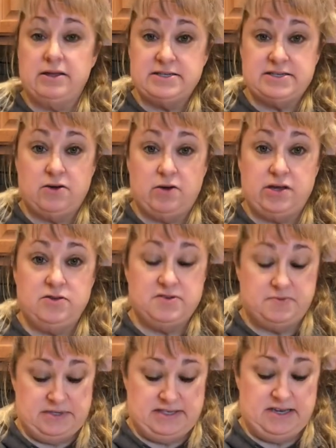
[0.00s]
and so I use
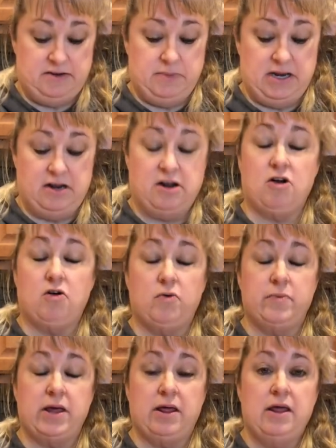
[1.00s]
cinnamon in our
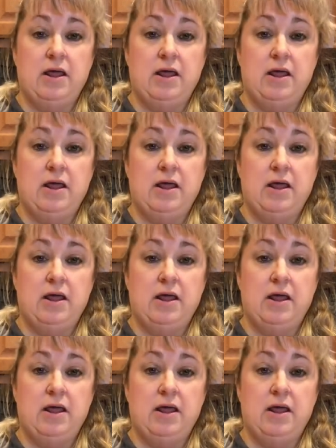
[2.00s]
oatmeal.